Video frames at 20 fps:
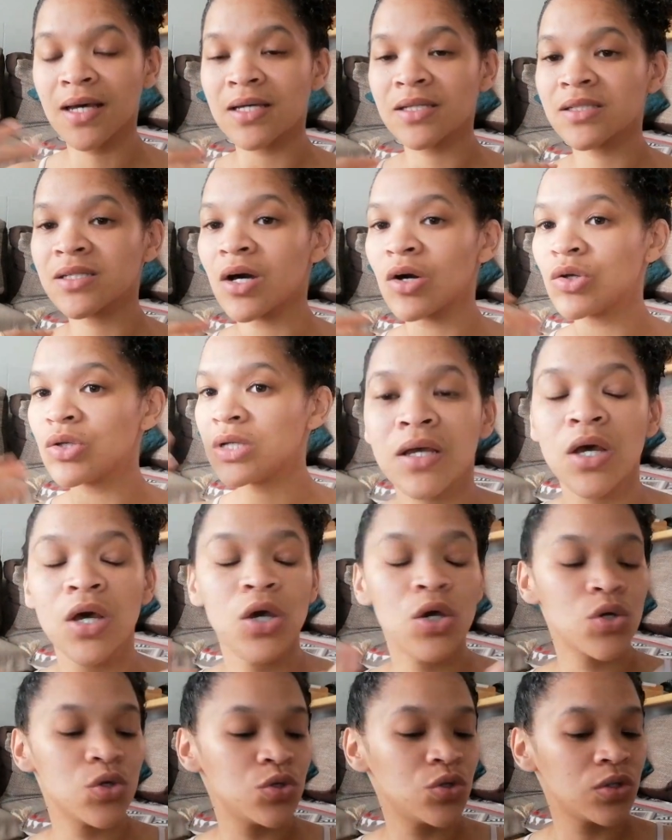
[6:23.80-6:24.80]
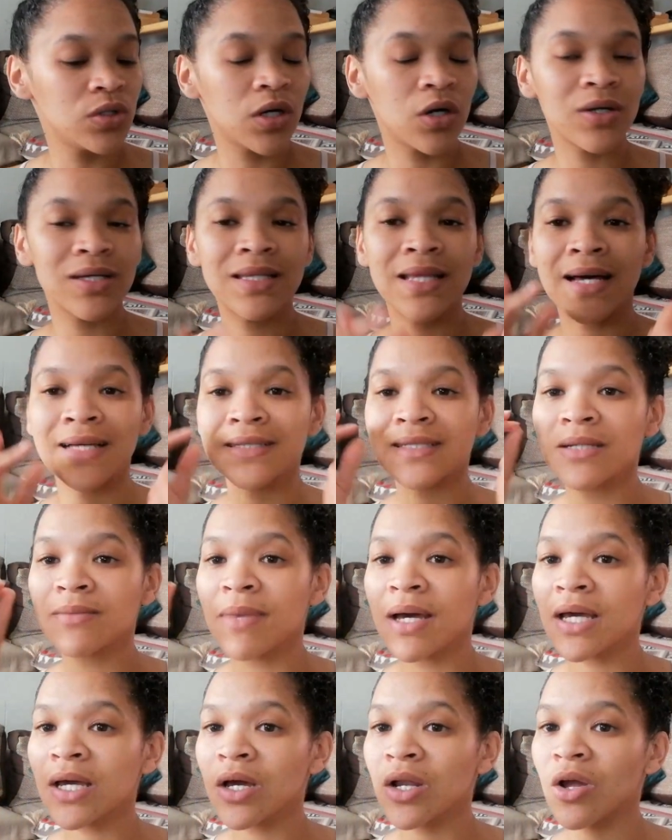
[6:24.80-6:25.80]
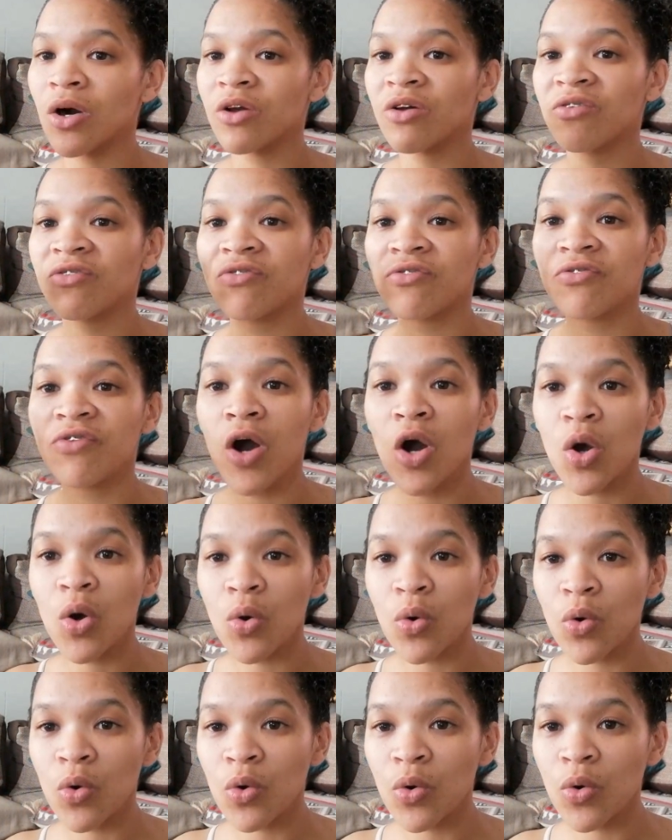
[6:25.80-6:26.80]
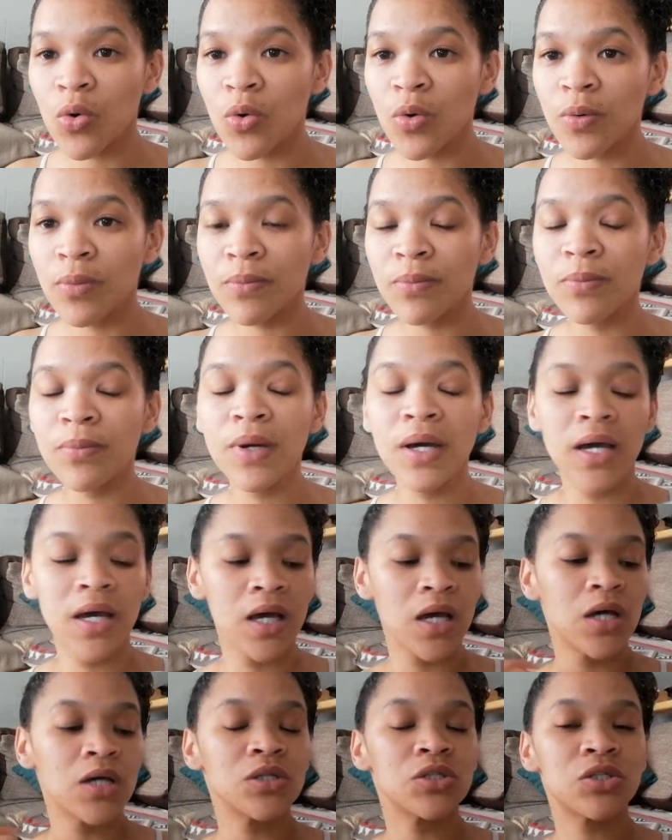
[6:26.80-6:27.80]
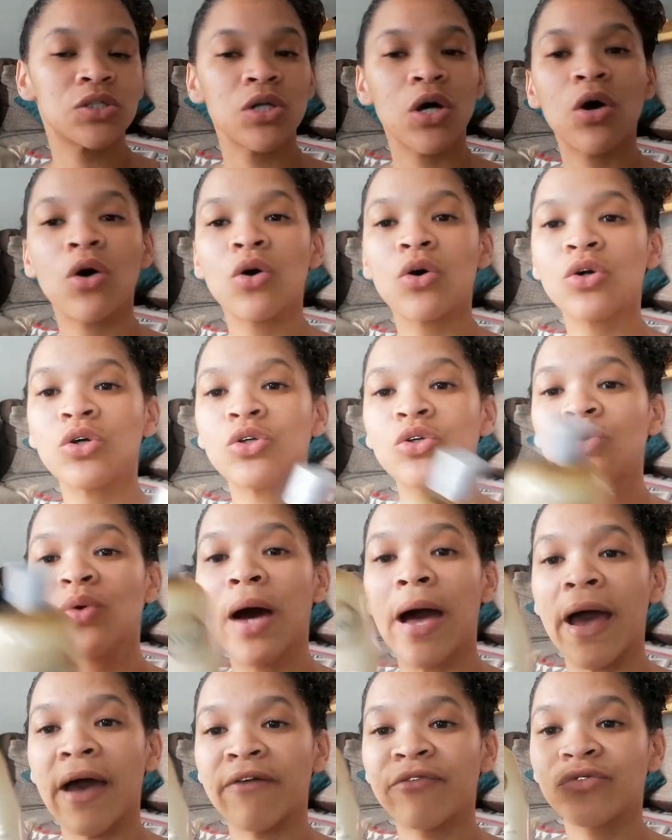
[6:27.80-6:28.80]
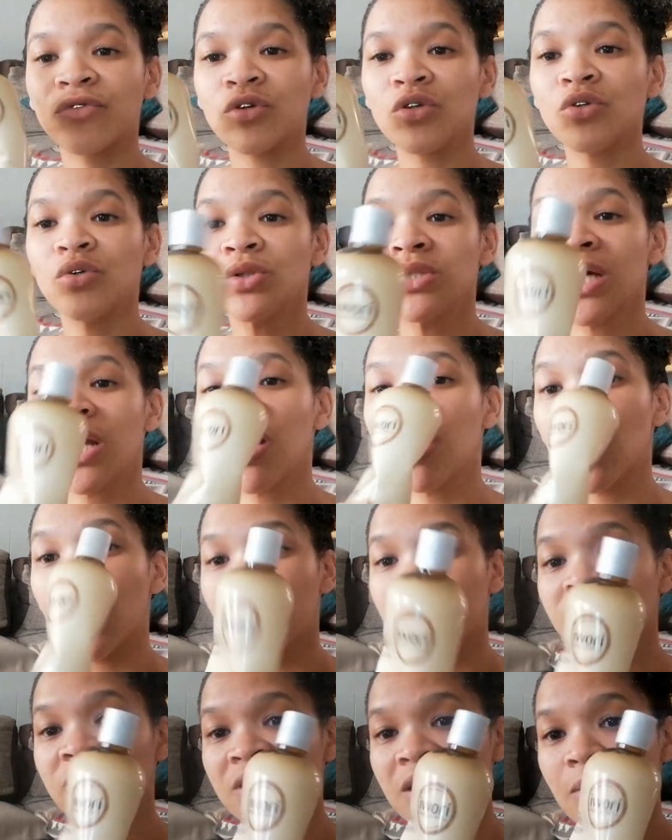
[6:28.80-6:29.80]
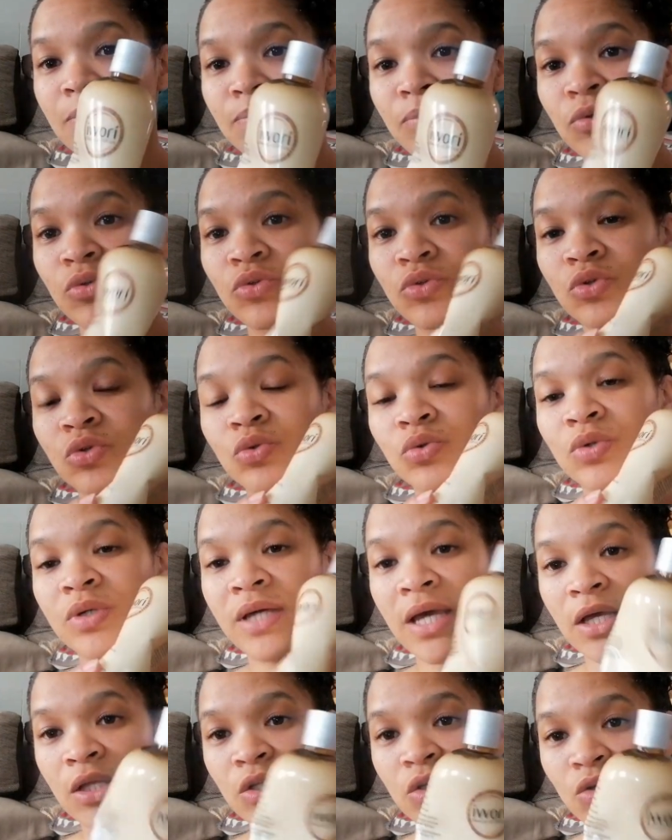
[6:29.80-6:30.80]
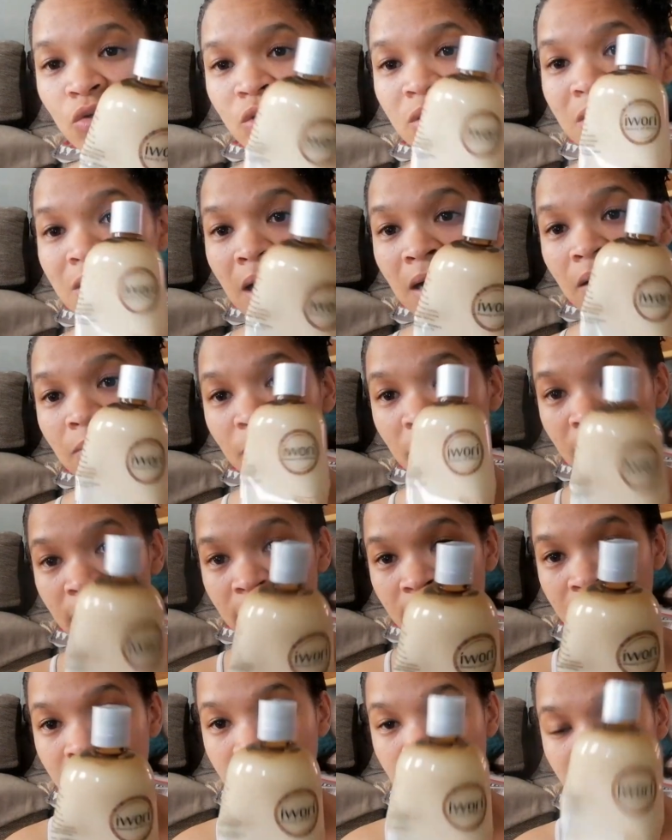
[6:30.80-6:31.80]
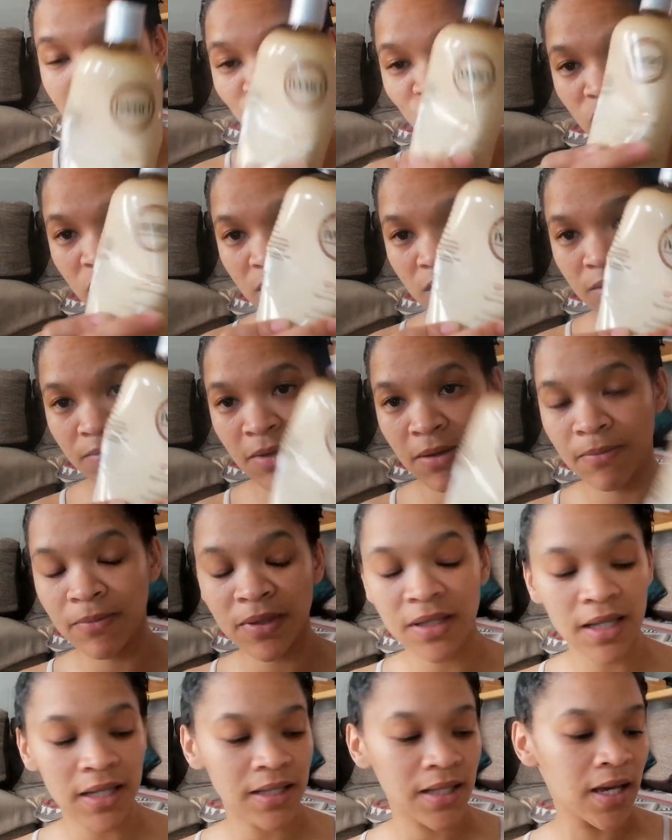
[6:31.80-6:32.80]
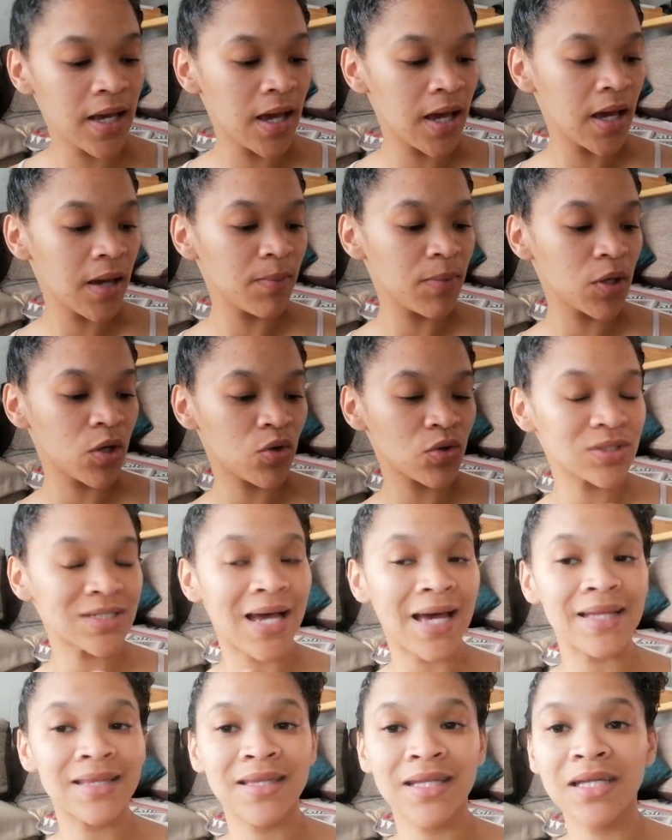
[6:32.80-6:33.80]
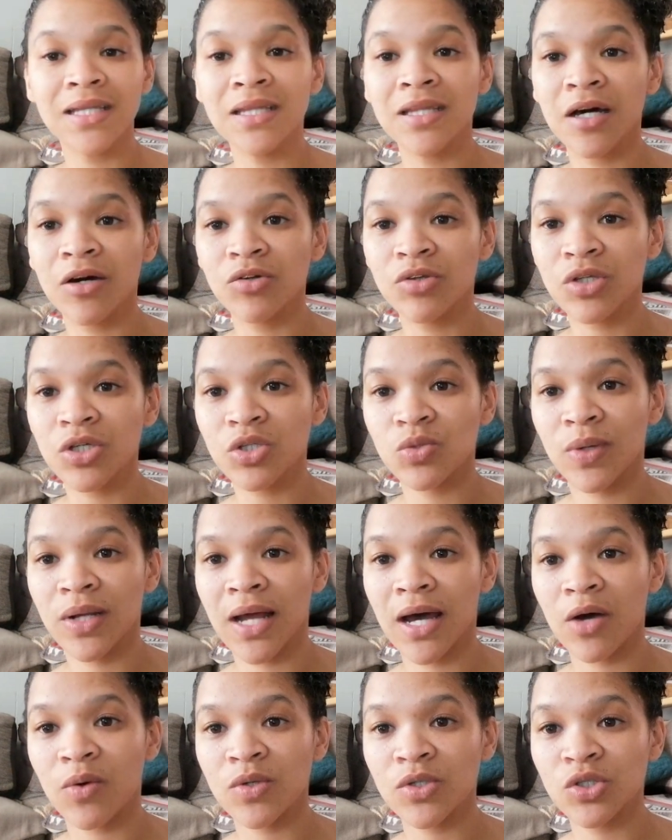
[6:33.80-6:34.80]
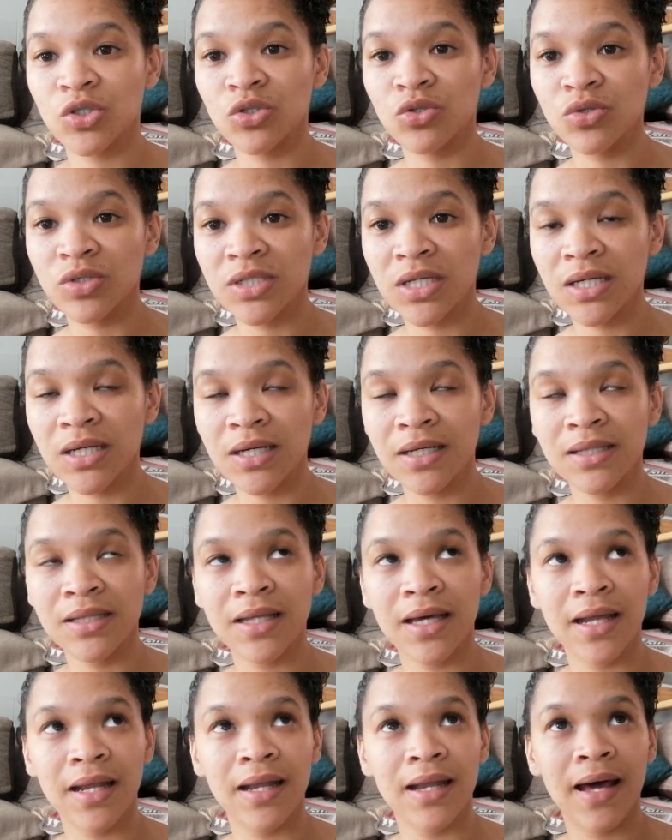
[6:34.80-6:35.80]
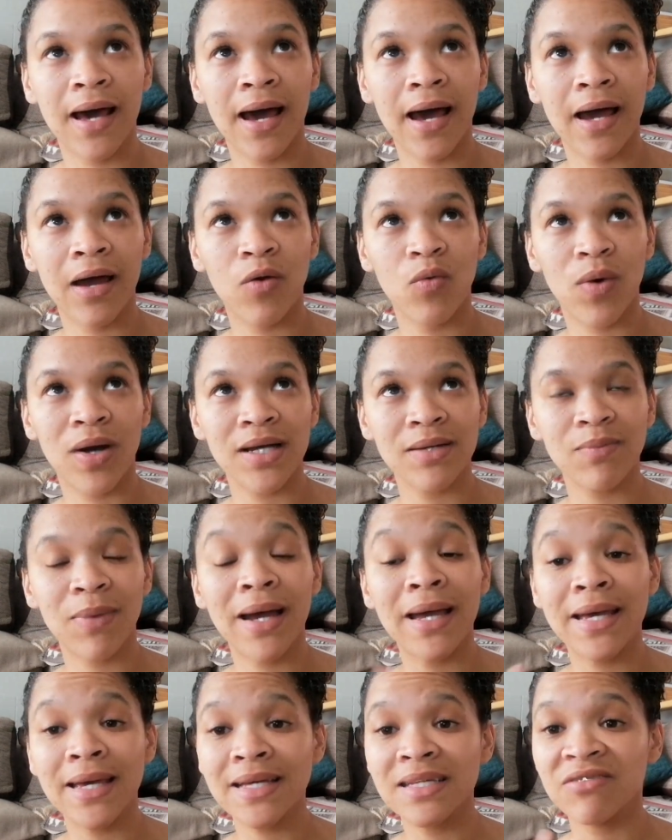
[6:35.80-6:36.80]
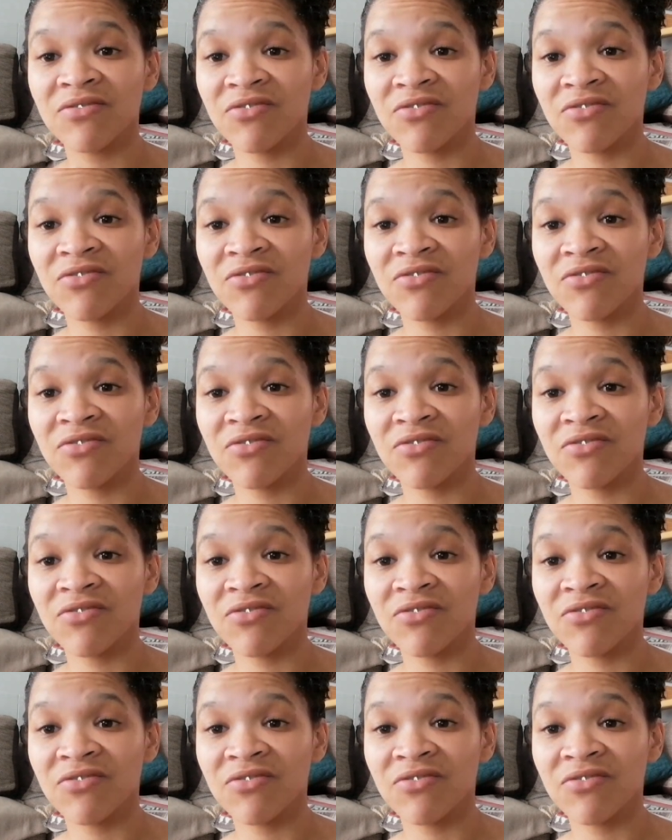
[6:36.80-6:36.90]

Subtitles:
So, you know, it doesn't make a lot of foam. So you have to use a lot of shampoo to get your scalp clean. Just remember that, because I did notice when I was using it and I wiped my hair,